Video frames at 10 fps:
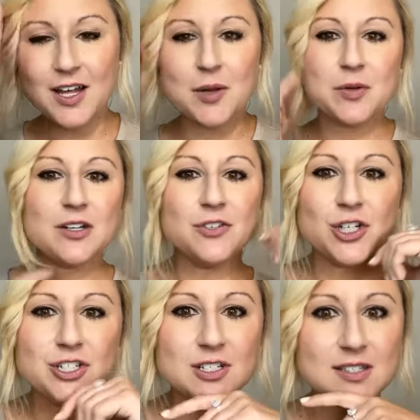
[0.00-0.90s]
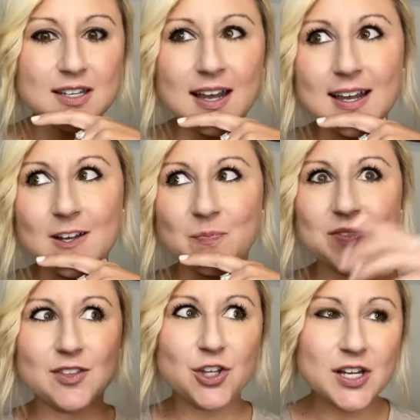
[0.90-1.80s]
But if you're just like
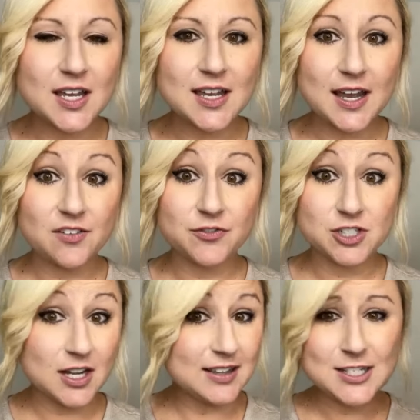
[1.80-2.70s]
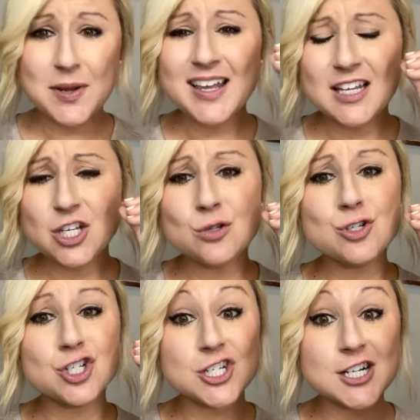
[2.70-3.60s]
looking at that's why I think you
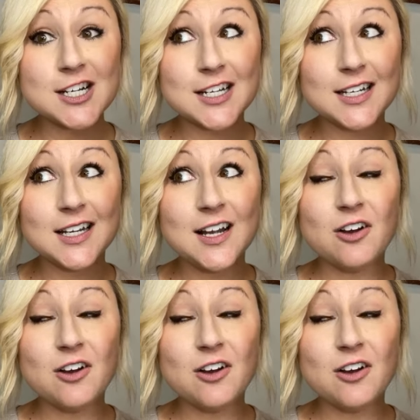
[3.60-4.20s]
should